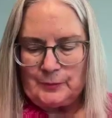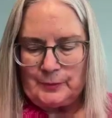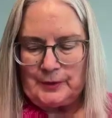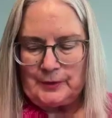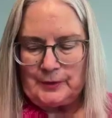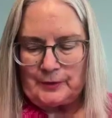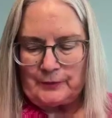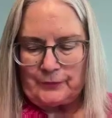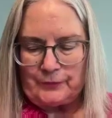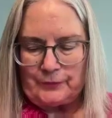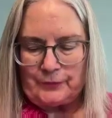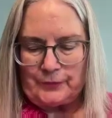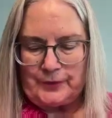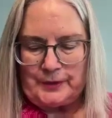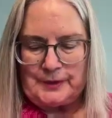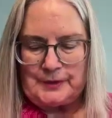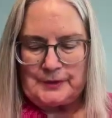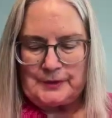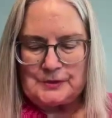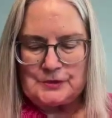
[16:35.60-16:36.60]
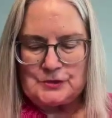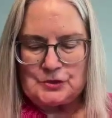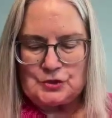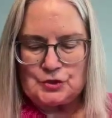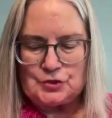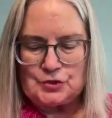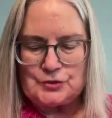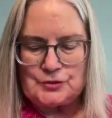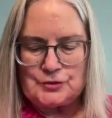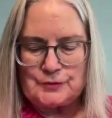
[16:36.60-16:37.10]
We are free to
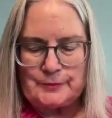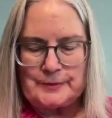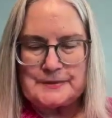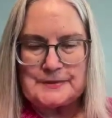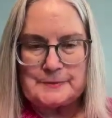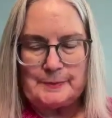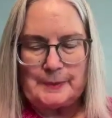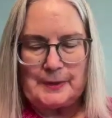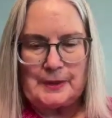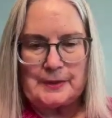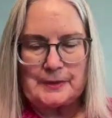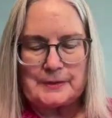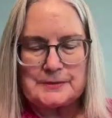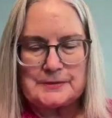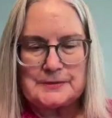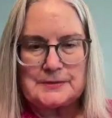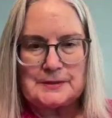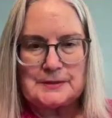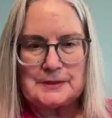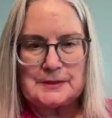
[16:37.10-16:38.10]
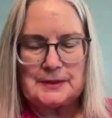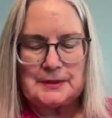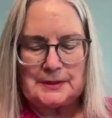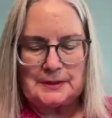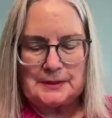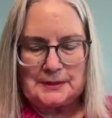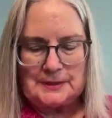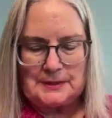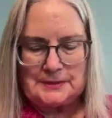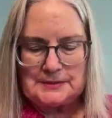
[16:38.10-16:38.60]
choose our response
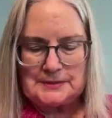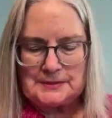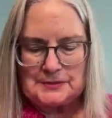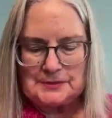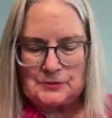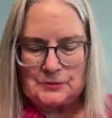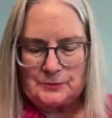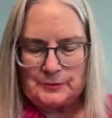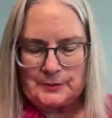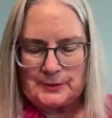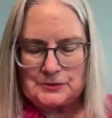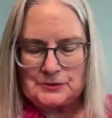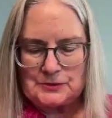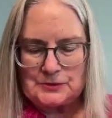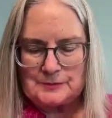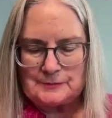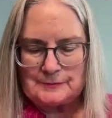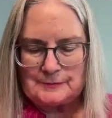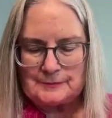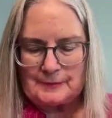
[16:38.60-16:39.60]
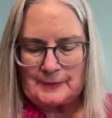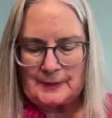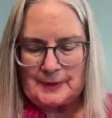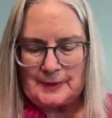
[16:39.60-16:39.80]
in any situation,